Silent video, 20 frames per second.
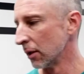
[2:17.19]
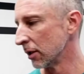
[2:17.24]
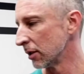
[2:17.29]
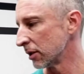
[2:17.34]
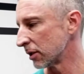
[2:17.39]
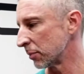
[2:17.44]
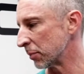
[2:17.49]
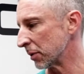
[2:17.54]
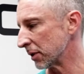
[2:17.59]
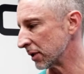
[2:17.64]

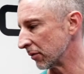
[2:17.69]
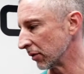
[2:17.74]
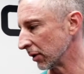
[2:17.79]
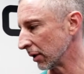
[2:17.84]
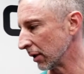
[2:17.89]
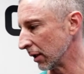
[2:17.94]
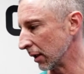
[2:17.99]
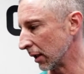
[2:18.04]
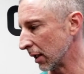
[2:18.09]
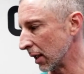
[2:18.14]

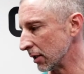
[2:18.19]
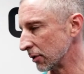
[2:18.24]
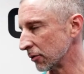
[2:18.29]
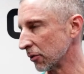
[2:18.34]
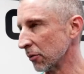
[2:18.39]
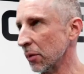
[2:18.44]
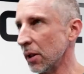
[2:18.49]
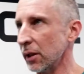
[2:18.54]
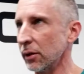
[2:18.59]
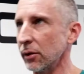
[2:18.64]
Specifically in the case for
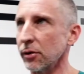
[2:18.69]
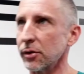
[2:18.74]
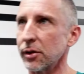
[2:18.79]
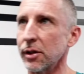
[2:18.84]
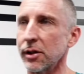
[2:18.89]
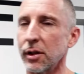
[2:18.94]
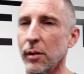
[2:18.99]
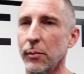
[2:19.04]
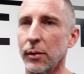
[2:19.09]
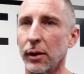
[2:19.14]
men, you'll see
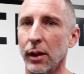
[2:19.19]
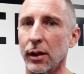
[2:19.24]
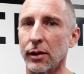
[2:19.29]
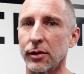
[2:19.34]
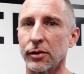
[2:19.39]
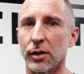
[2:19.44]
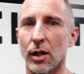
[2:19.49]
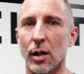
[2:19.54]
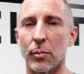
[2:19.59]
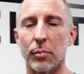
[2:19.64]
something like
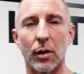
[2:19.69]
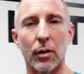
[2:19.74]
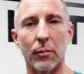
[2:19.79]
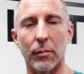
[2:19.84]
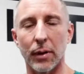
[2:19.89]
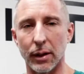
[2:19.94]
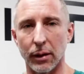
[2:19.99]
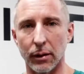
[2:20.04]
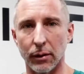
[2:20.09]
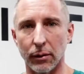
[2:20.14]
saw
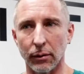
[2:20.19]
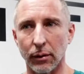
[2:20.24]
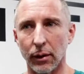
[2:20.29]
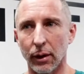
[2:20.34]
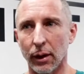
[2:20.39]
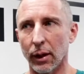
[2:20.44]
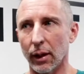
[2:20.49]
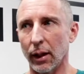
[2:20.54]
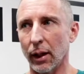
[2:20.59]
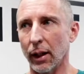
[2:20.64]
palmetto
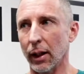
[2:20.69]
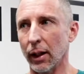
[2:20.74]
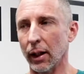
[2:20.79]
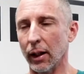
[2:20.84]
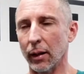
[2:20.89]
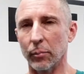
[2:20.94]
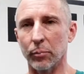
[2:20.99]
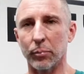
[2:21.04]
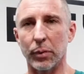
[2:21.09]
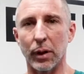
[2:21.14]

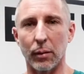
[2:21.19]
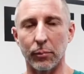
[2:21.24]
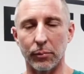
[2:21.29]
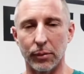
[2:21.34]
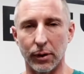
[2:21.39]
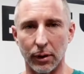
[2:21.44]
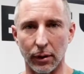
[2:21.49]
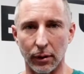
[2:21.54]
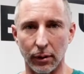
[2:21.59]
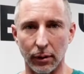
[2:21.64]
and
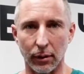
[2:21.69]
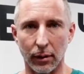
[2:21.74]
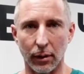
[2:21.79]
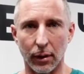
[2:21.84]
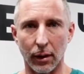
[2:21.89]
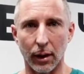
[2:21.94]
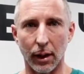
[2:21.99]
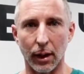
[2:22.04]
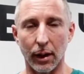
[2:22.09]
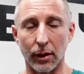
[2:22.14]
pumpkin
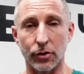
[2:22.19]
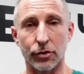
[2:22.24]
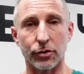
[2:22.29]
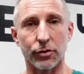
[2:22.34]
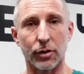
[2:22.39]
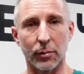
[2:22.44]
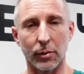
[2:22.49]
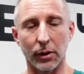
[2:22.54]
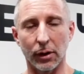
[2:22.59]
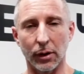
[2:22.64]
and
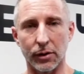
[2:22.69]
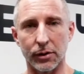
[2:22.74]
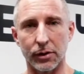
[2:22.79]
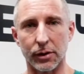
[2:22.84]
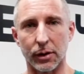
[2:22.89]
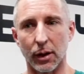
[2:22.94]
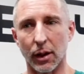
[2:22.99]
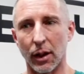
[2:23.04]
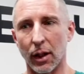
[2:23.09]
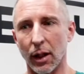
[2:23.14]
tribulus,